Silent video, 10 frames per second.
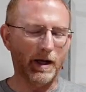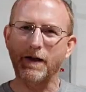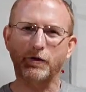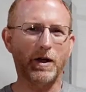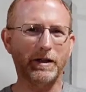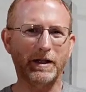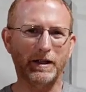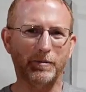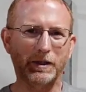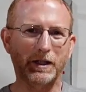I've tried
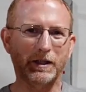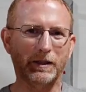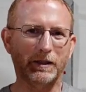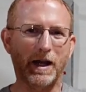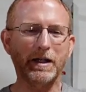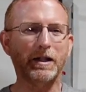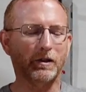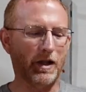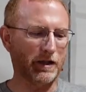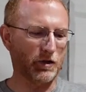that in the beginning. I
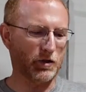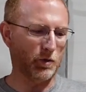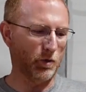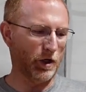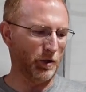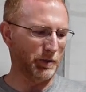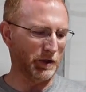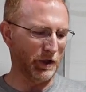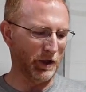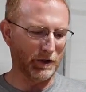didn't like it so well
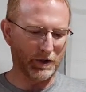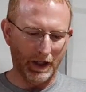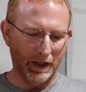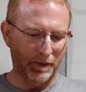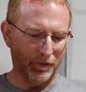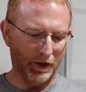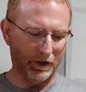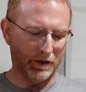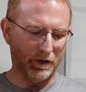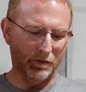because the,